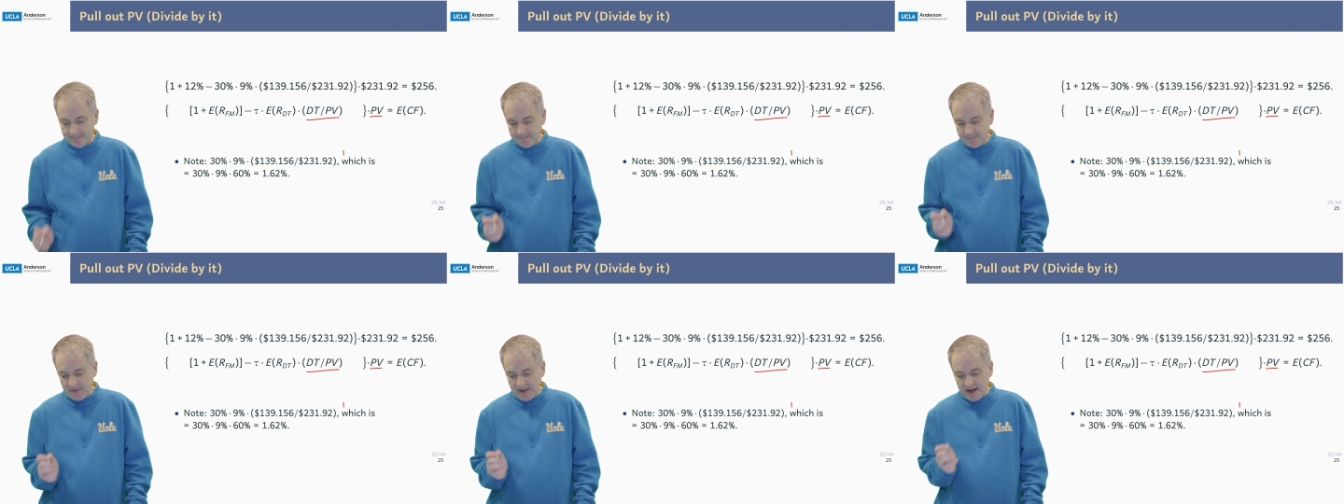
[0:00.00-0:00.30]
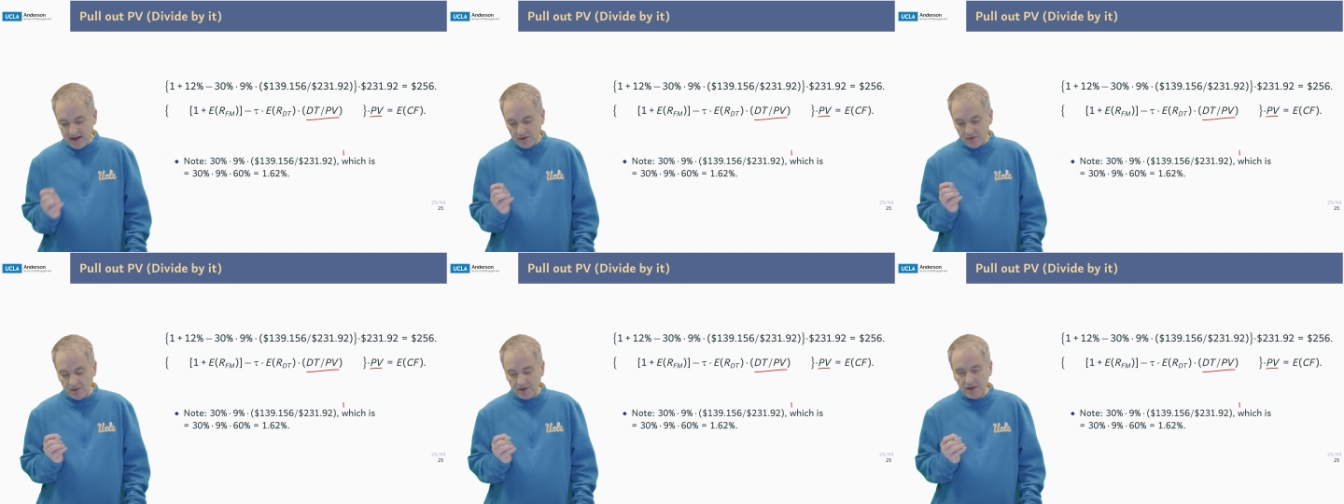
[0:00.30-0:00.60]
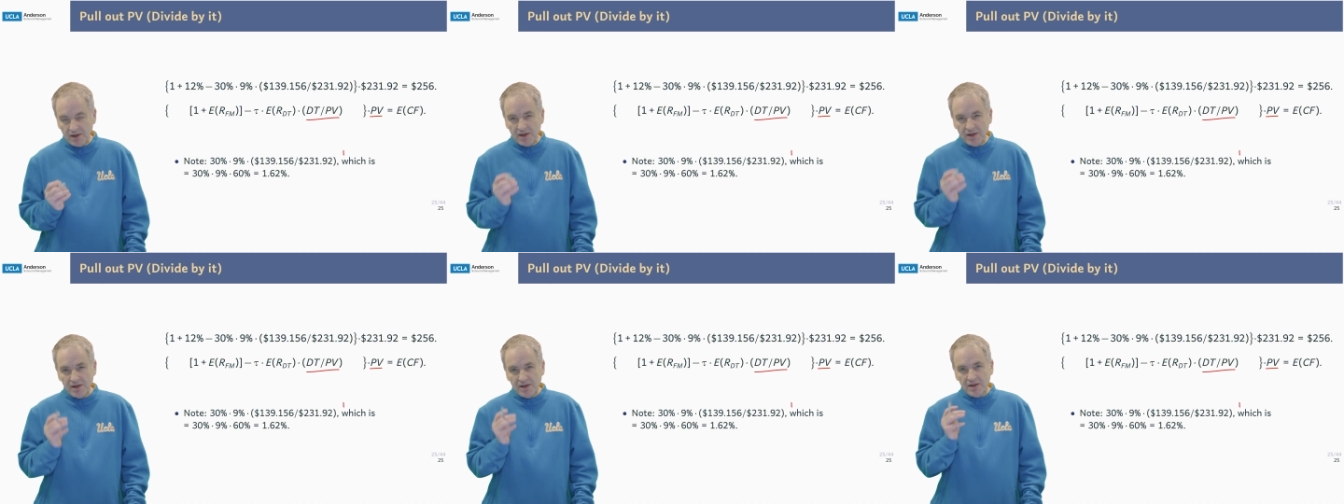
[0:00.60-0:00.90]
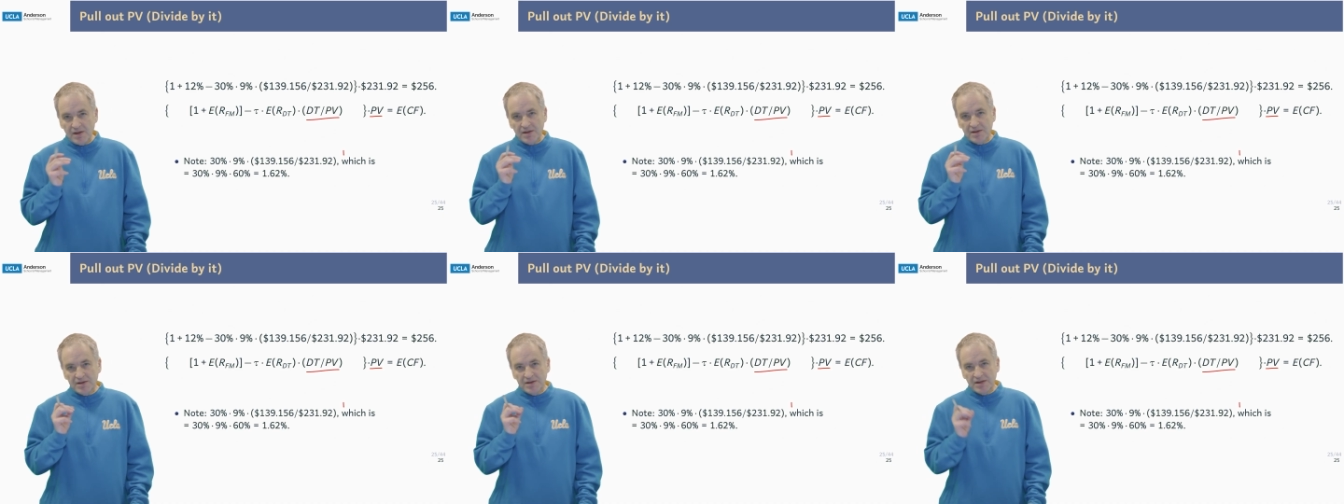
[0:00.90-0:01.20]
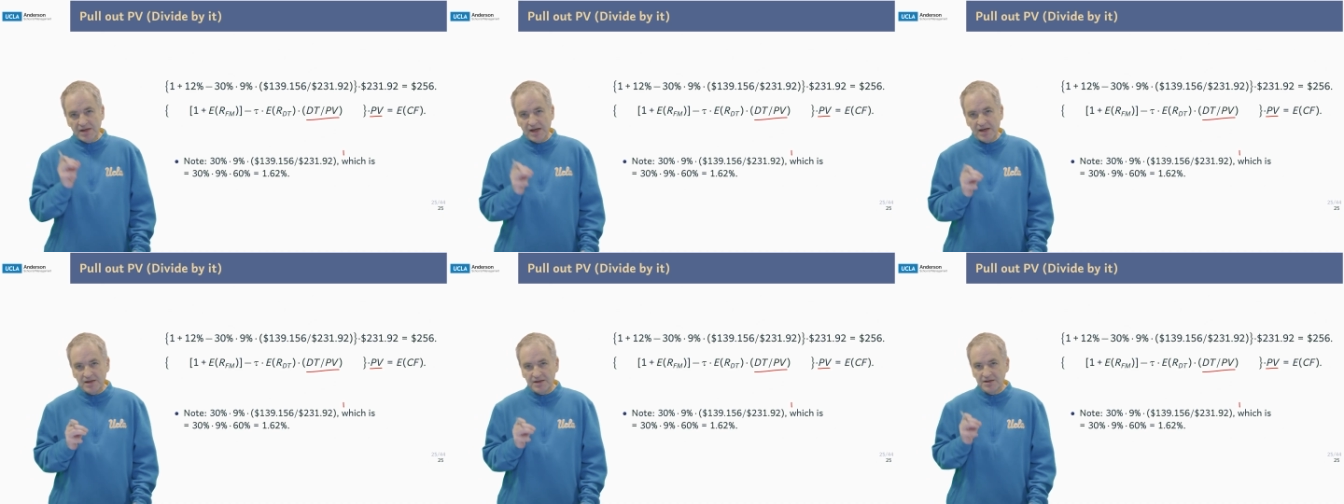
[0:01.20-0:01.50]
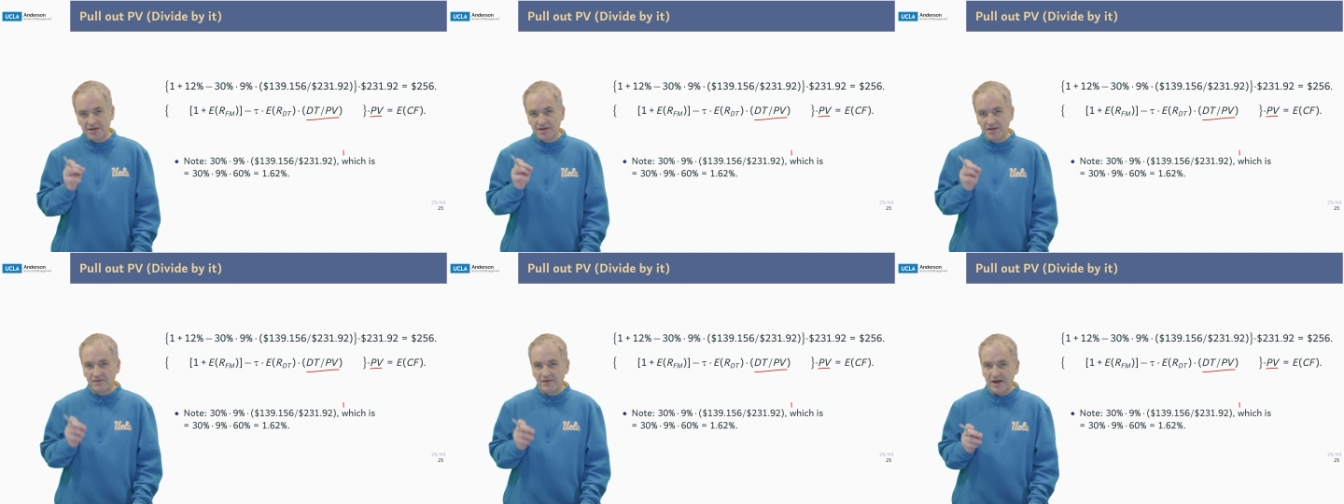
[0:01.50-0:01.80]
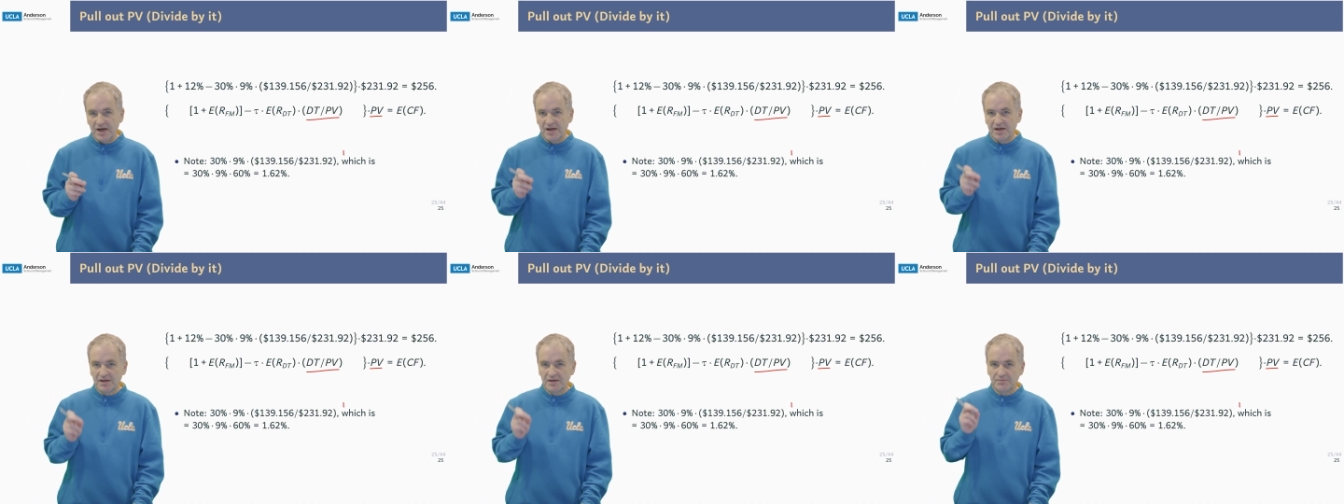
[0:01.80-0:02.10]
Now, debt
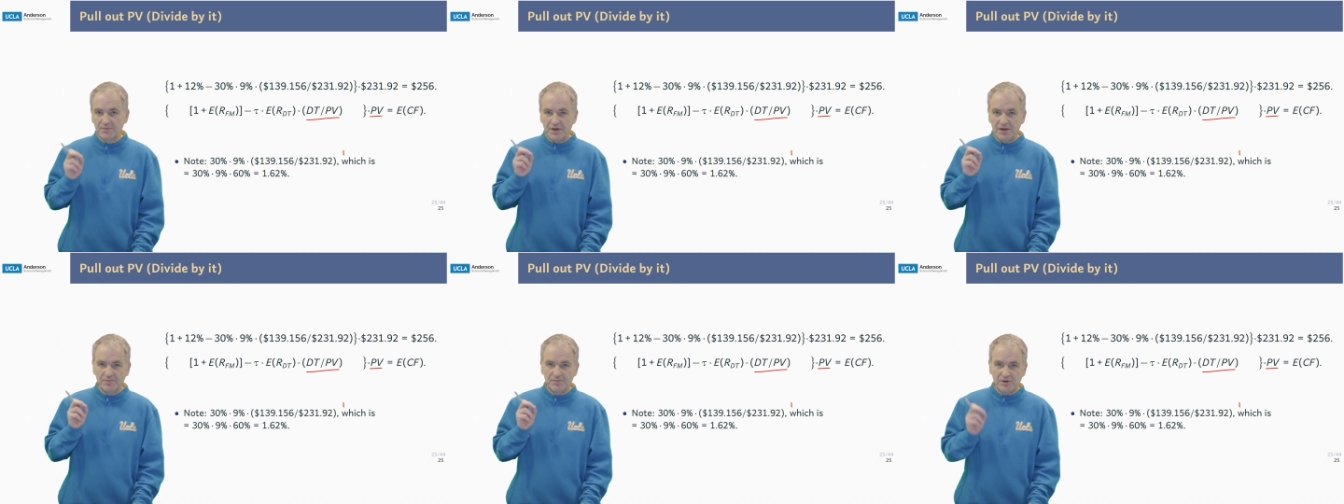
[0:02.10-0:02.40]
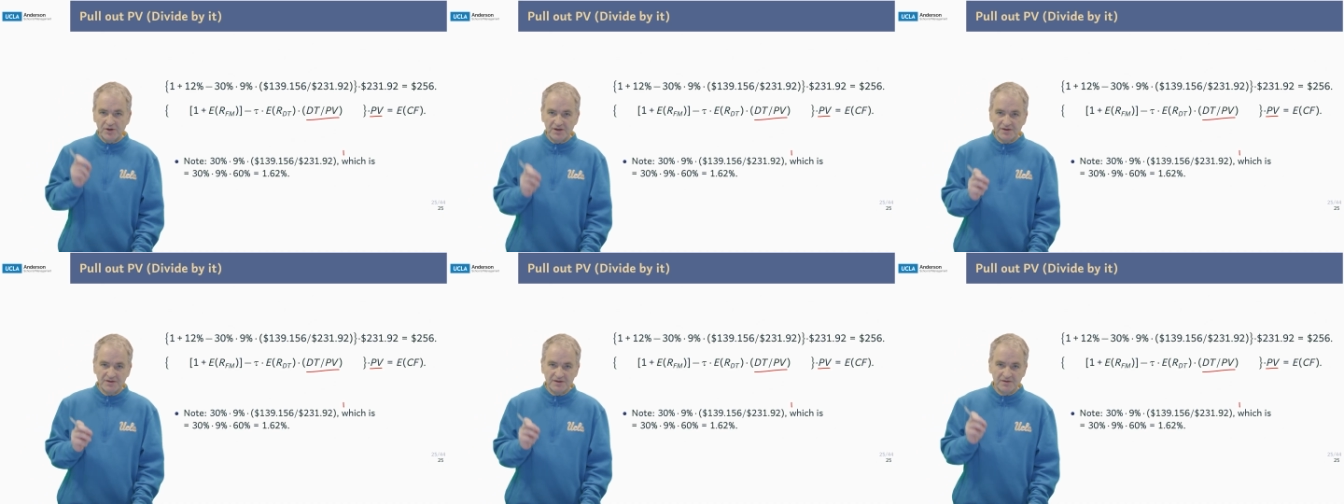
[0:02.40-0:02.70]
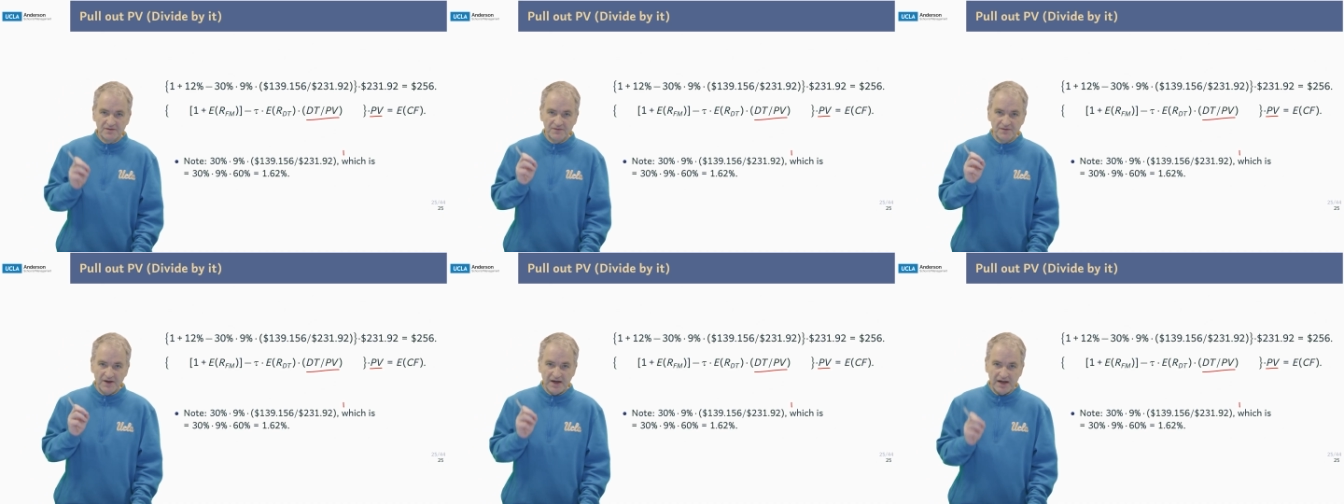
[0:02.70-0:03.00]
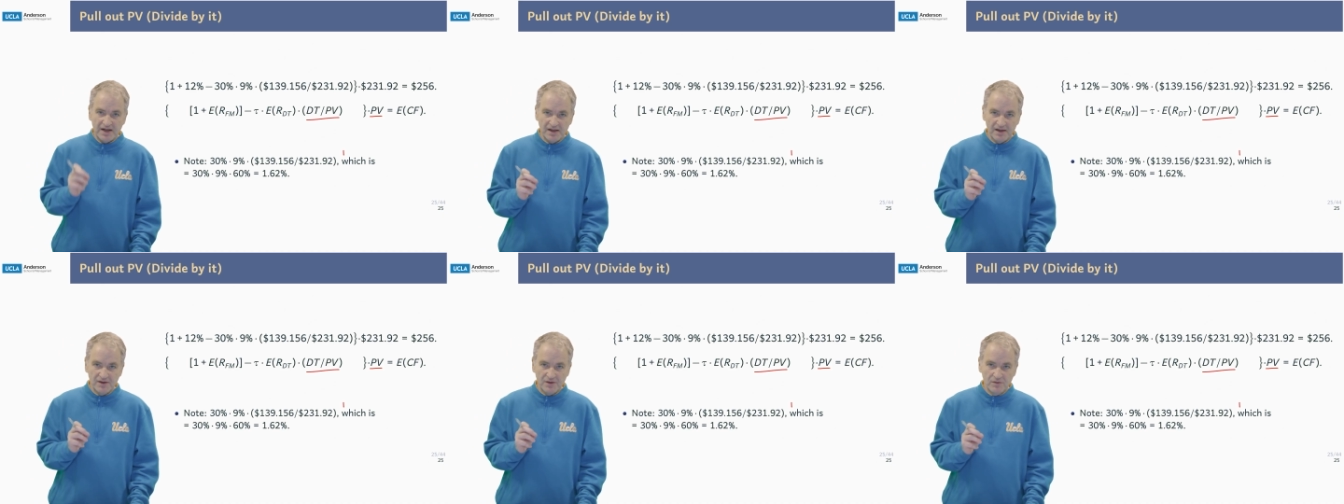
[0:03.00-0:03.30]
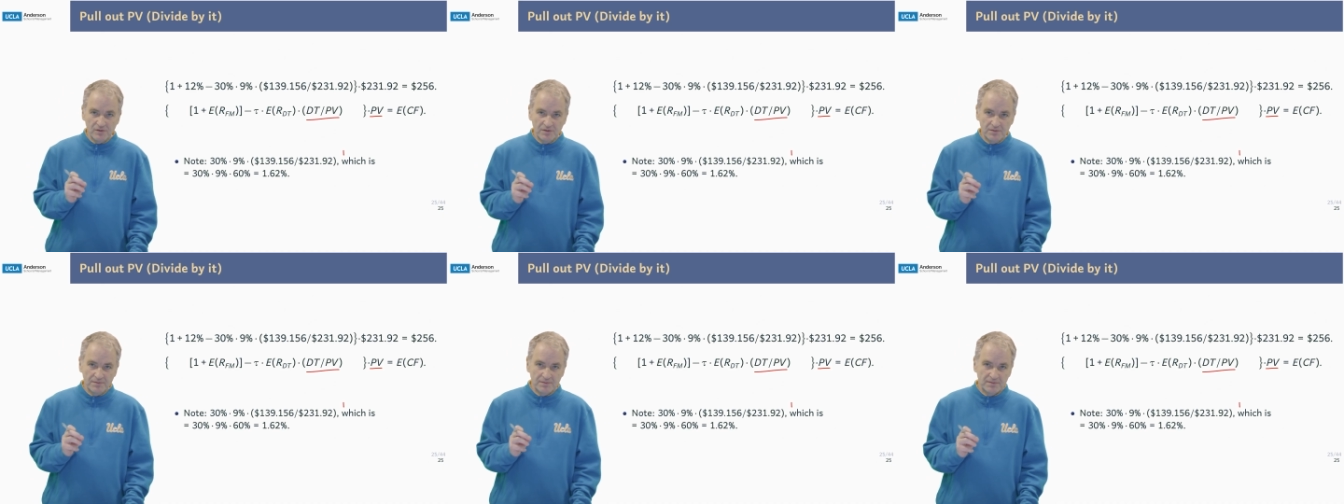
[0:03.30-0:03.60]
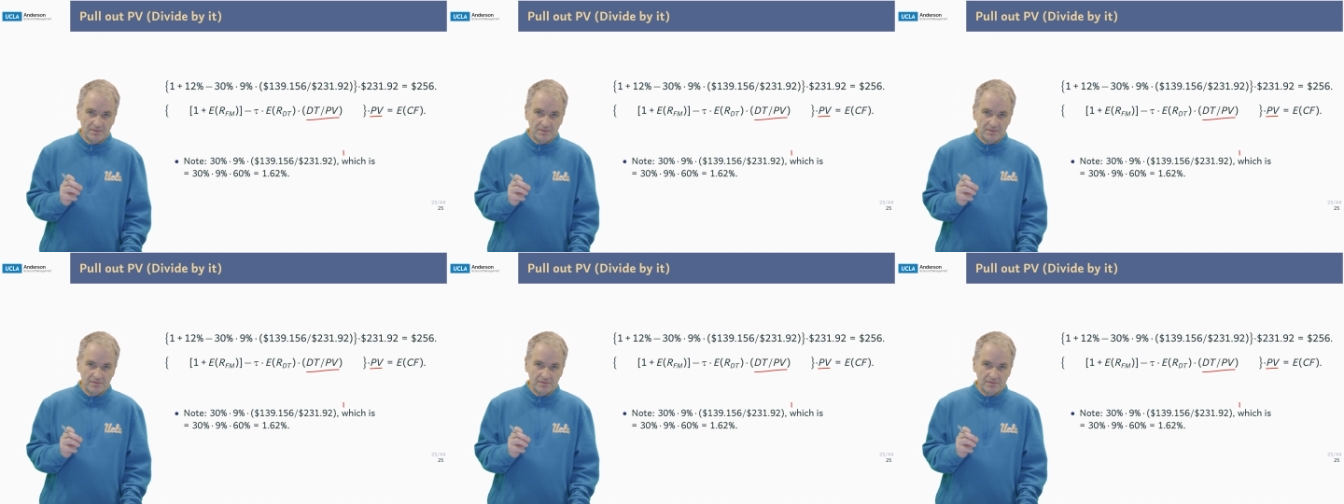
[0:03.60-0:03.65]
divided by present value,